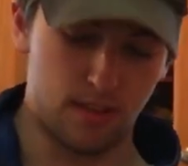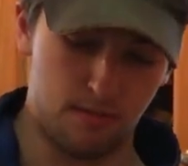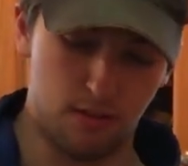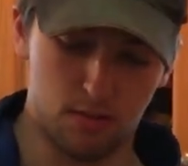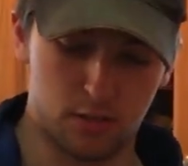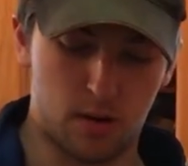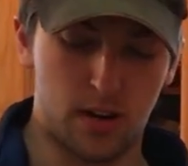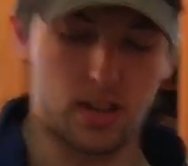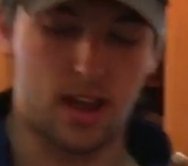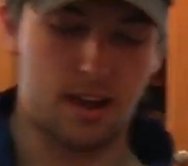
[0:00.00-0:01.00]
If you were
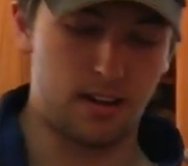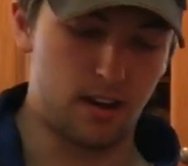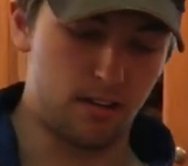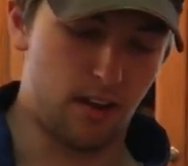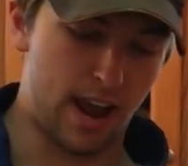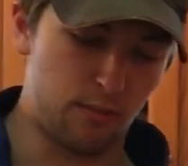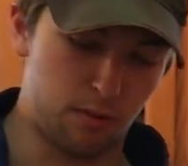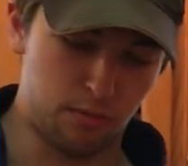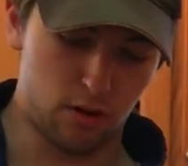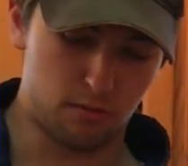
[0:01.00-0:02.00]
sweating a lot, you know, your hand
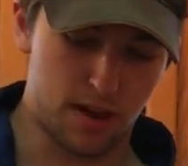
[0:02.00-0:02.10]
would move.